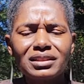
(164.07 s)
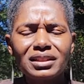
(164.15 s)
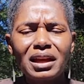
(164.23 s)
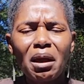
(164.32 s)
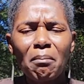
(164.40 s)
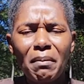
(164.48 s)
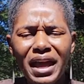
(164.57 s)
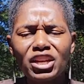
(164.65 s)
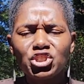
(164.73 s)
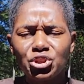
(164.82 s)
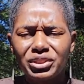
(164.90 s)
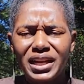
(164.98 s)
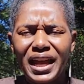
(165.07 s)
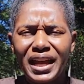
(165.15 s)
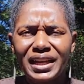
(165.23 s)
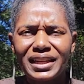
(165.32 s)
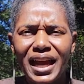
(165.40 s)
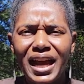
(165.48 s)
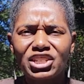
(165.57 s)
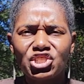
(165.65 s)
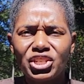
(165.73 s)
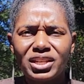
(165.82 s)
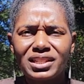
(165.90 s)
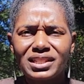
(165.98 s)
command your day and not
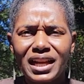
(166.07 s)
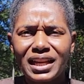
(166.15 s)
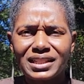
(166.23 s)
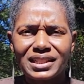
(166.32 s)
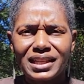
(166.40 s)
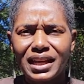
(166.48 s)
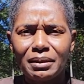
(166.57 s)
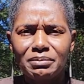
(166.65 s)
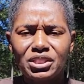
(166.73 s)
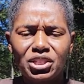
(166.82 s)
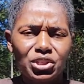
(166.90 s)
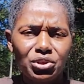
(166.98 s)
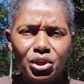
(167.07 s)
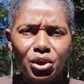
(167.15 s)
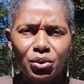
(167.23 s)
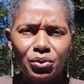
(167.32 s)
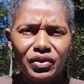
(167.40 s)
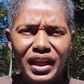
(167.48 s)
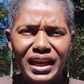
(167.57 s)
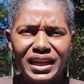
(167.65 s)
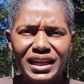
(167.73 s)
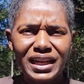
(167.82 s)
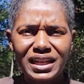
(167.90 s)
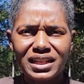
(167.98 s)
just accept that
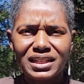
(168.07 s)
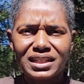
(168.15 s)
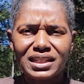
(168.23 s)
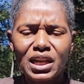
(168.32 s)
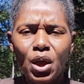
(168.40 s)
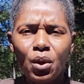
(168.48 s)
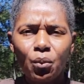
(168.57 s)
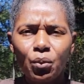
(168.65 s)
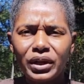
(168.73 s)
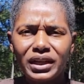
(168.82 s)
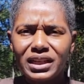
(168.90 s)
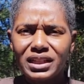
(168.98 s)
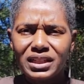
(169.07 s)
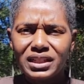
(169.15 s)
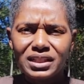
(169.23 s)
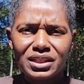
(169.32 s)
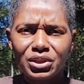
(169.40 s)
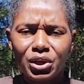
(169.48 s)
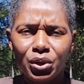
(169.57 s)
it is what it is.